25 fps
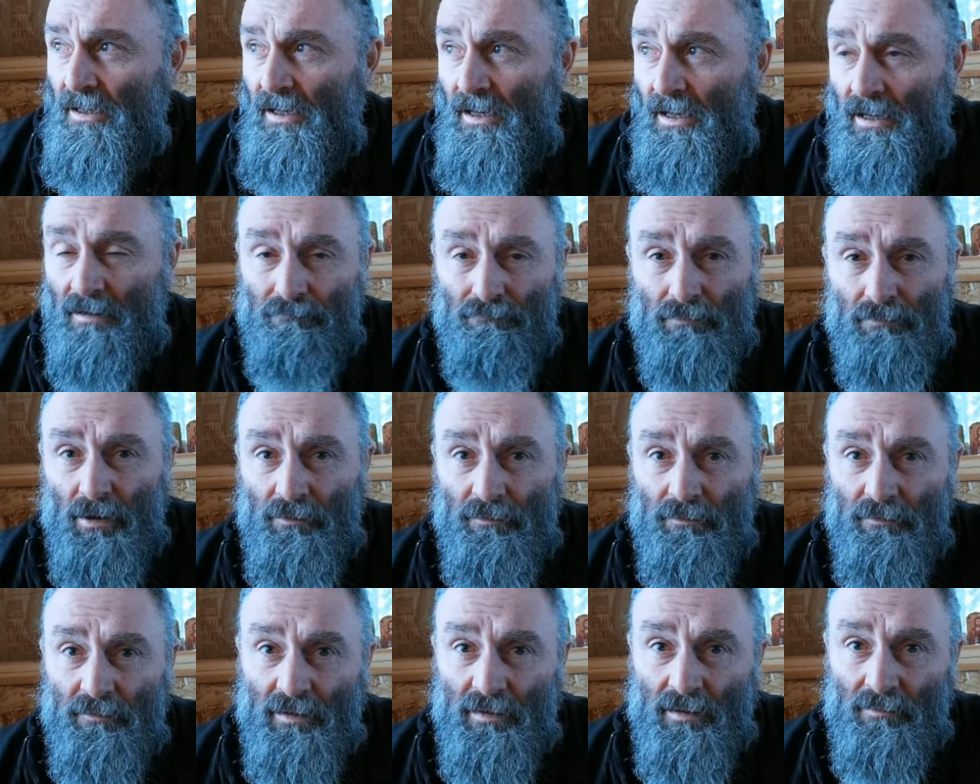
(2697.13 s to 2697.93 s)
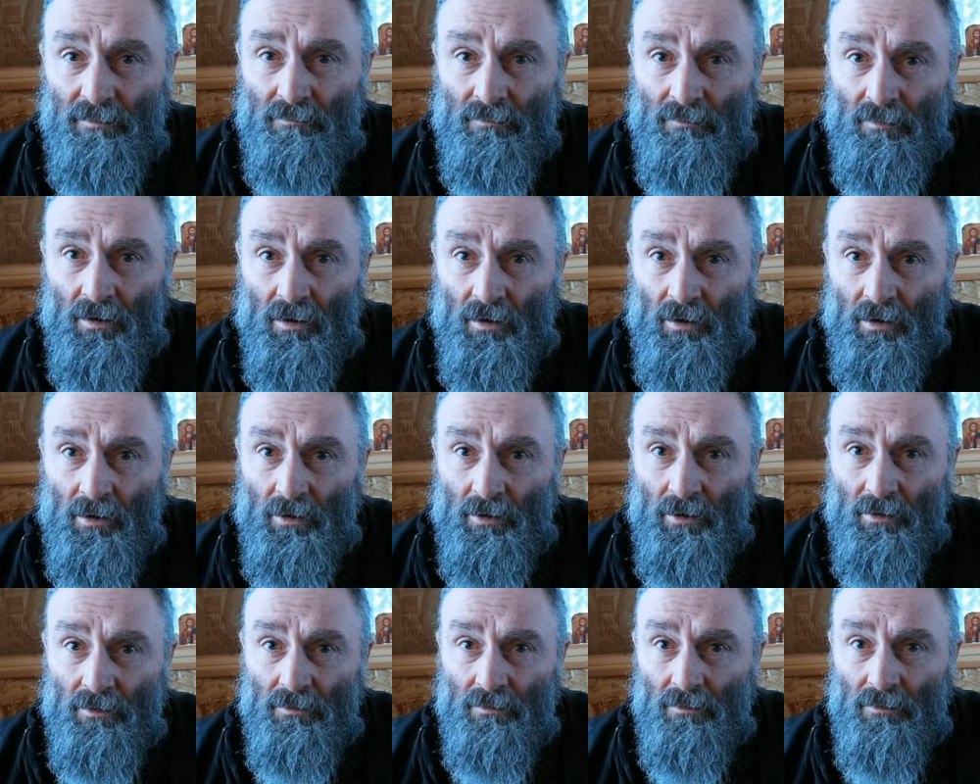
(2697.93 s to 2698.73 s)
and both of them
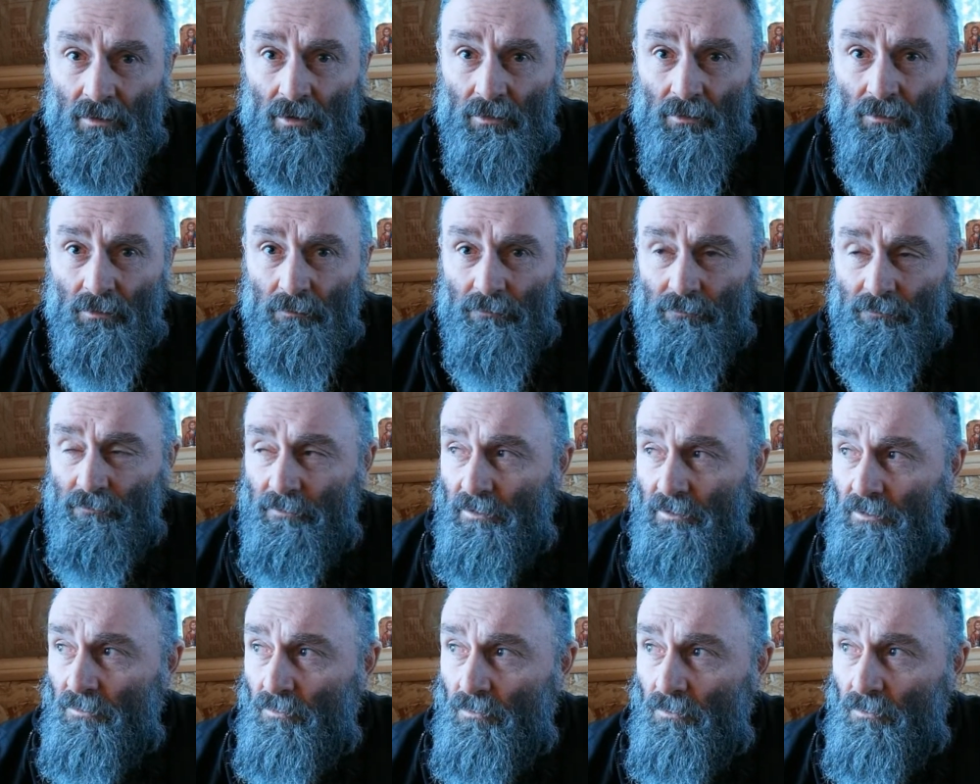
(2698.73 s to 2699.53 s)
are off grid.